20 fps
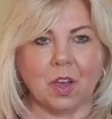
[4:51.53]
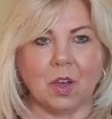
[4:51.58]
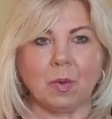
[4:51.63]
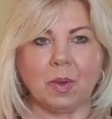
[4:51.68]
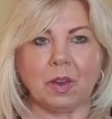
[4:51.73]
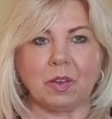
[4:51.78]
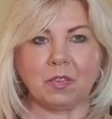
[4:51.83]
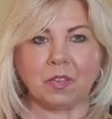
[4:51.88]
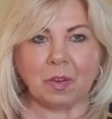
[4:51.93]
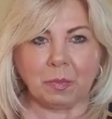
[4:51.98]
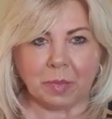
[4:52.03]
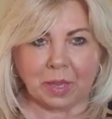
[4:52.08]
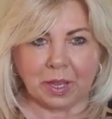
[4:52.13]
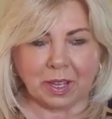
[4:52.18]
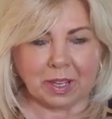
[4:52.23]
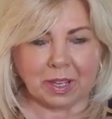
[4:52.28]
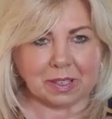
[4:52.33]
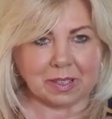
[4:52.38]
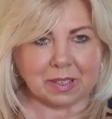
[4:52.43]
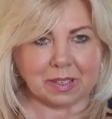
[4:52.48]
Well, for
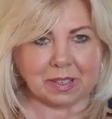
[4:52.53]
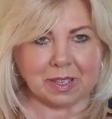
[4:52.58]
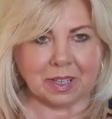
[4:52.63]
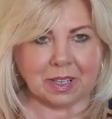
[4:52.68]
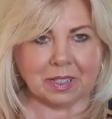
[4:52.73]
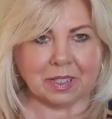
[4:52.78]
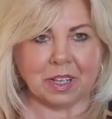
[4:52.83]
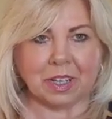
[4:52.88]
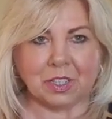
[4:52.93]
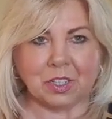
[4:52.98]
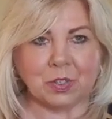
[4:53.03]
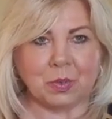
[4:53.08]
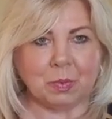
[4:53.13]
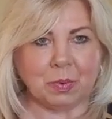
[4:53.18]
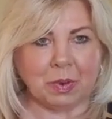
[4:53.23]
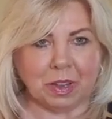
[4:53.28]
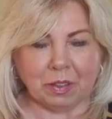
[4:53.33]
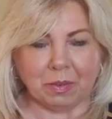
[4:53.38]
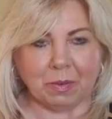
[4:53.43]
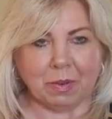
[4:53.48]
me, as I said, I do
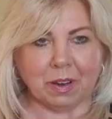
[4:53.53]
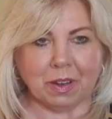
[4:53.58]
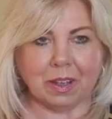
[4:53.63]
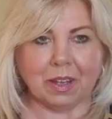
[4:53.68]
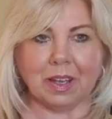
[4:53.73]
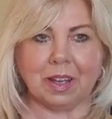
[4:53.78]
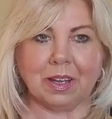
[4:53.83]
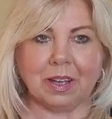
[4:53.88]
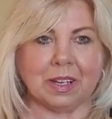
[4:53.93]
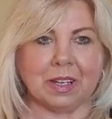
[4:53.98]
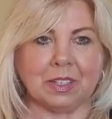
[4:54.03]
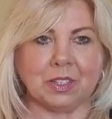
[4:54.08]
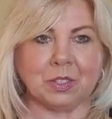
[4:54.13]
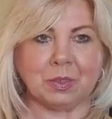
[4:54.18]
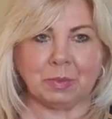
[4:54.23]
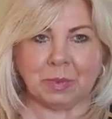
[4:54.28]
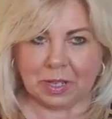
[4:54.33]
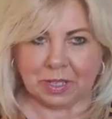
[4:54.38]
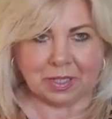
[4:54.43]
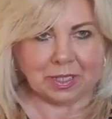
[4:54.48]
breath work and I do
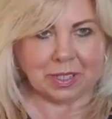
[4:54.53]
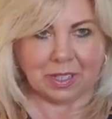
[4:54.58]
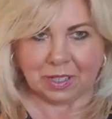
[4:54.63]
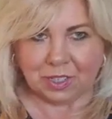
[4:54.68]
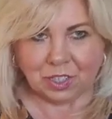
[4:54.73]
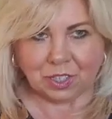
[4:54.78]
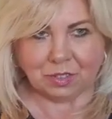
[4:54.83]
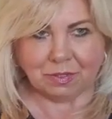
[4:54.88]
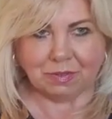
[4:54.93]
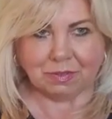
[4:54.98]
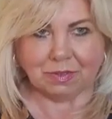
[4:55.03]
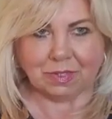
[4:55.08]
meditation.